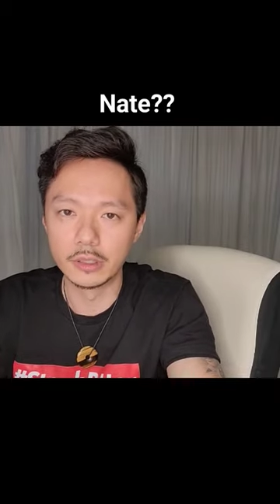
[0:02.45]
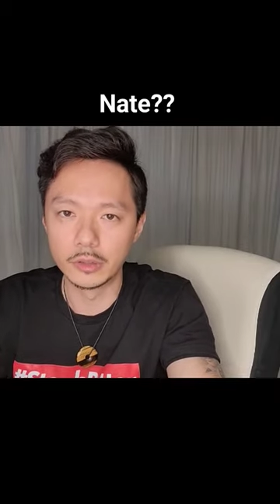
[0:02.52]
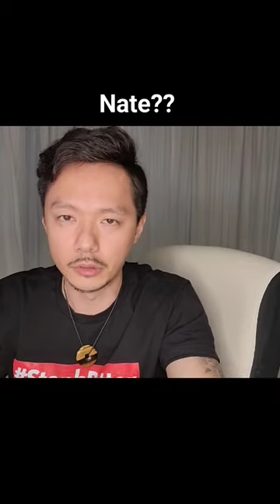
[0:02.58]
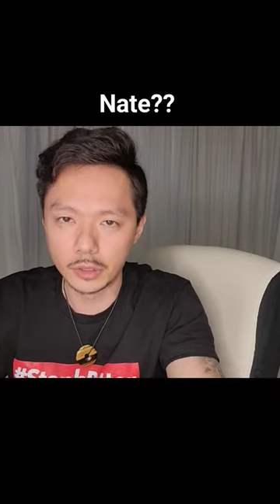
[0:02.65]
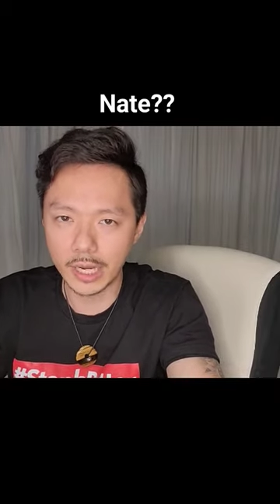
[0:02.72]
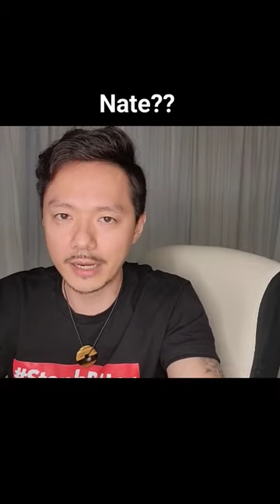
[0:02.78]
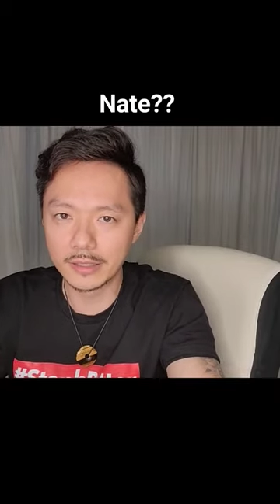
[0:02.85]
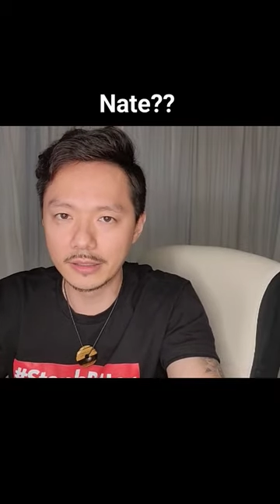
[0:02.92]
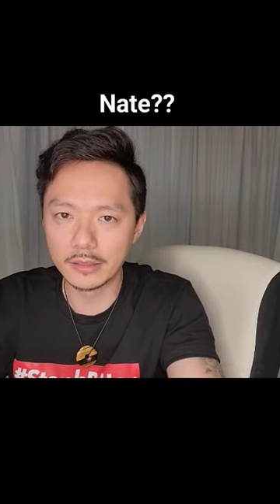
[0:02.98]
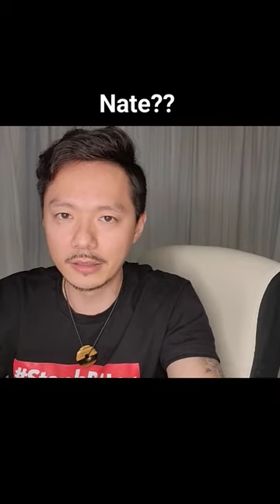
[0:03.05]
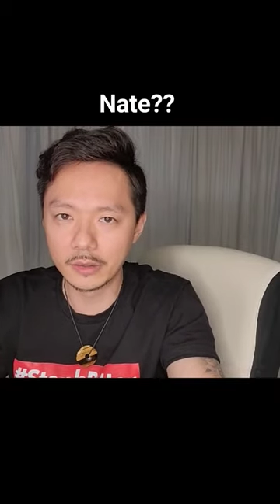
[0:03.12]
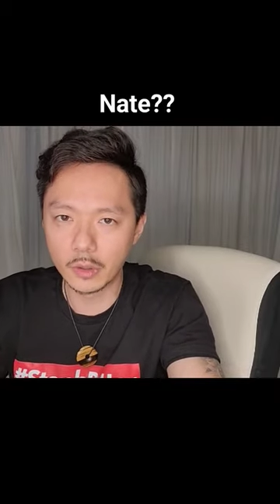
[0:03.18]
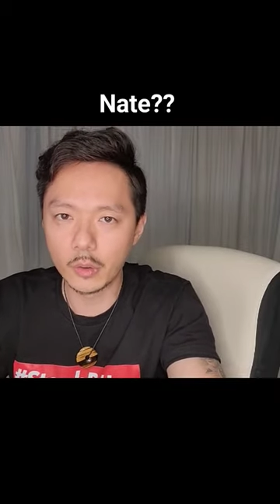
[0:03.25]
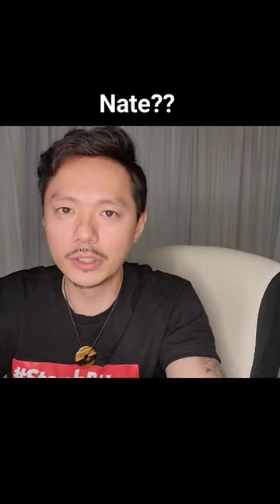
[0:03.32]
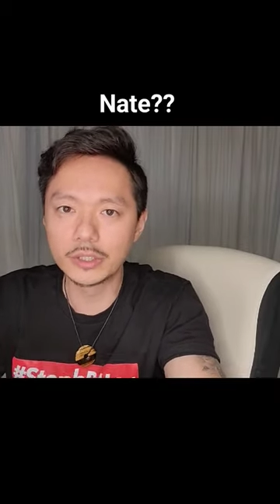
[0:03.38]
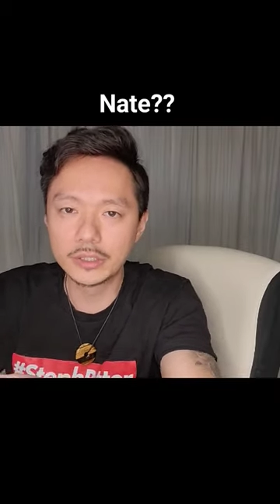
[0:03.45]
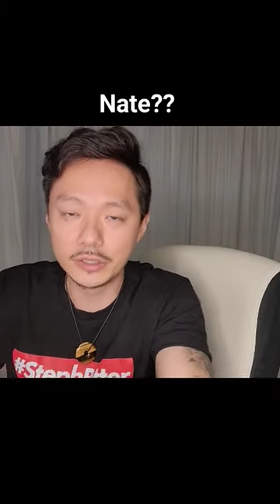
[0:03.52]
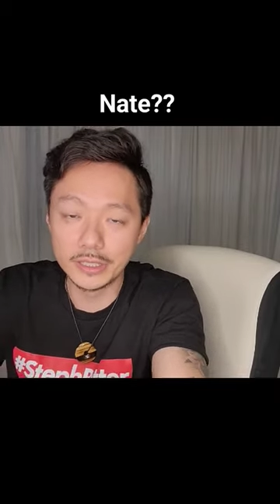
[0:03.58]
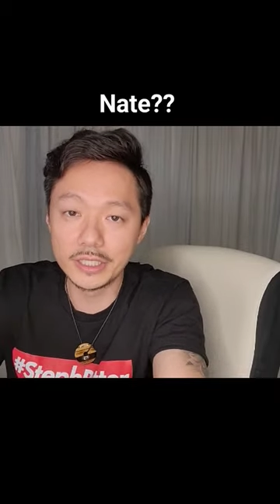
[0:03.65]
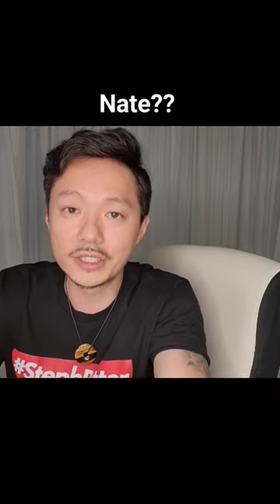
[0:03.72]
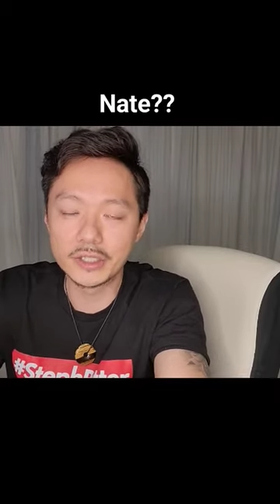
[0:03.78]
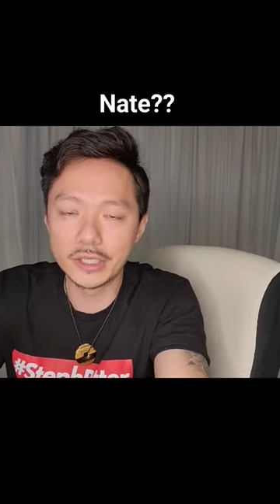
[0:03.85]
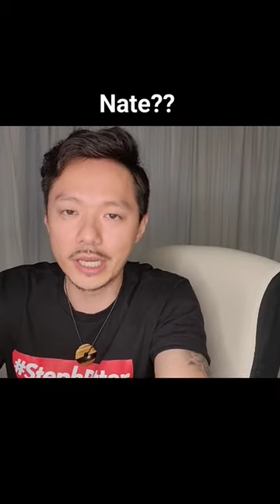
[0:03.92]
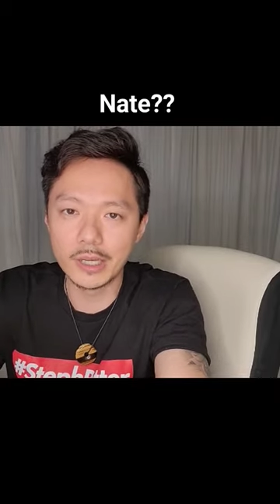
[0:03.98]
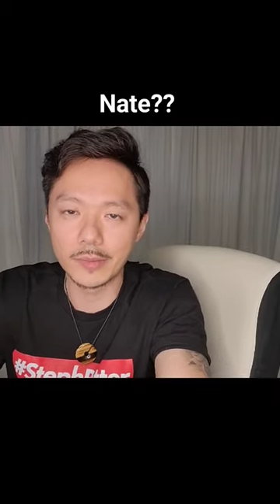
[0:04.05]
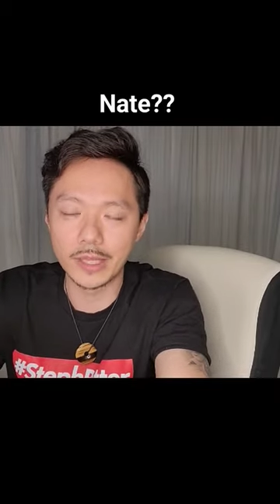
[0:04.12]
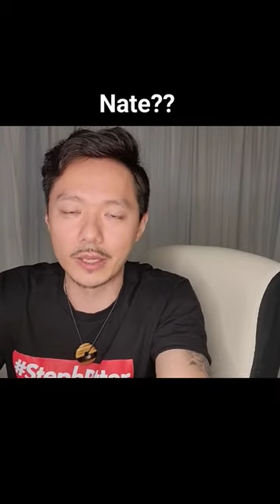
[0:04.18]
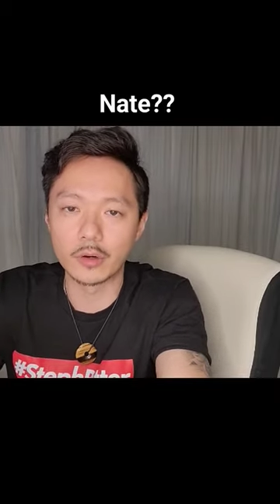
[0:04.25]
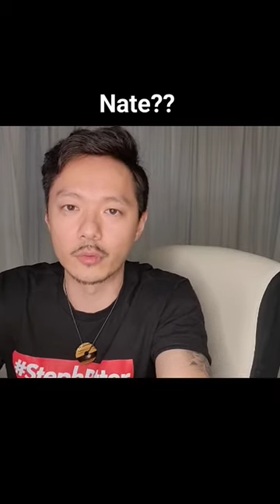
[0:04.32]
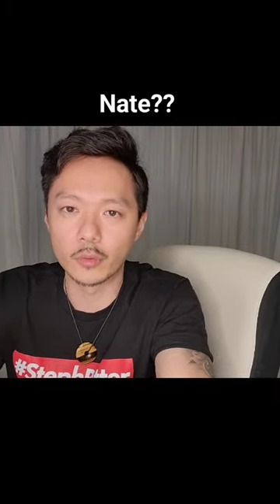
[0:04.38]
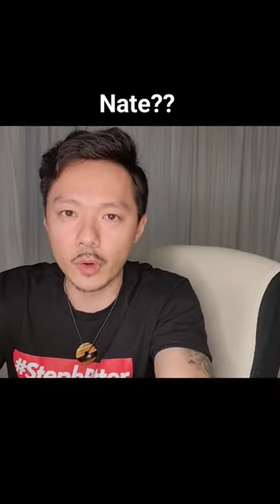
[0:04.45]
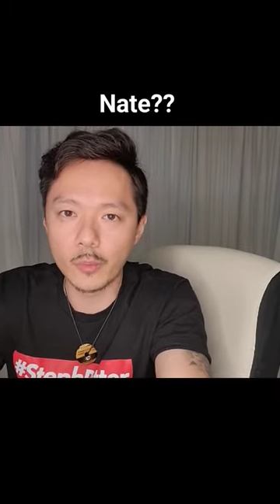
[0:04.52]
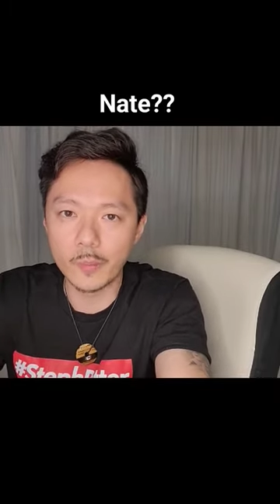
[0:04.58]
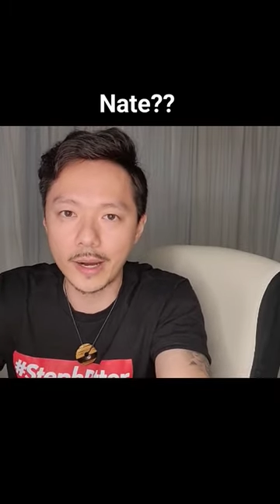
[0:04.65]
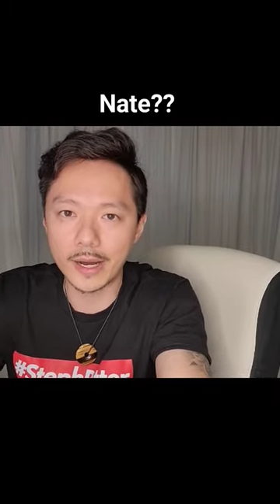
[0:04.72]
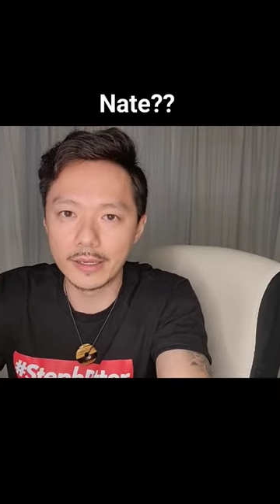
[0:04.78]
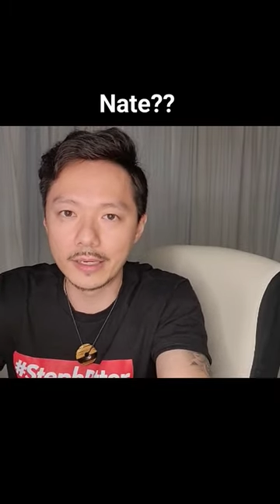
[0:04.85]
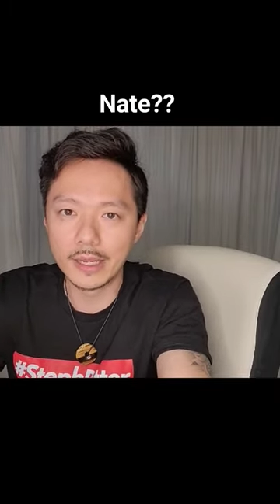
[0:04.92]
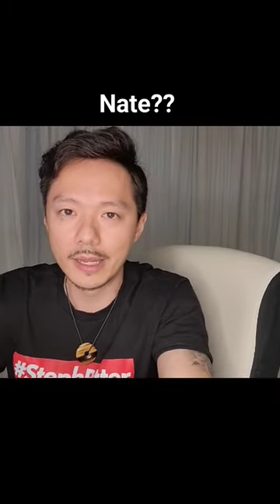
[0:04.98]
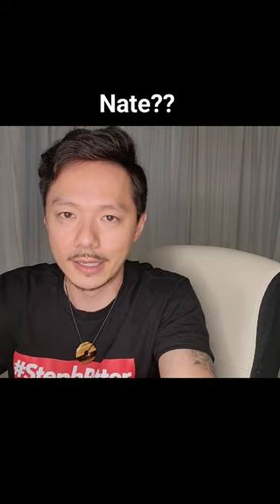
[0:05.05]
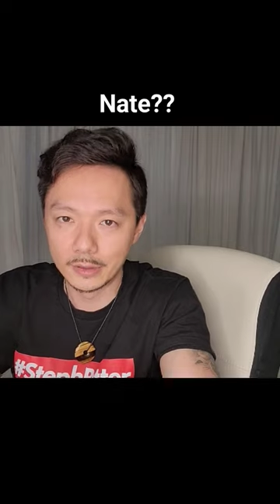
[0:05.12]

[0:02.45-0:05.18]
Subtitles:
You kind of go into each game like a robot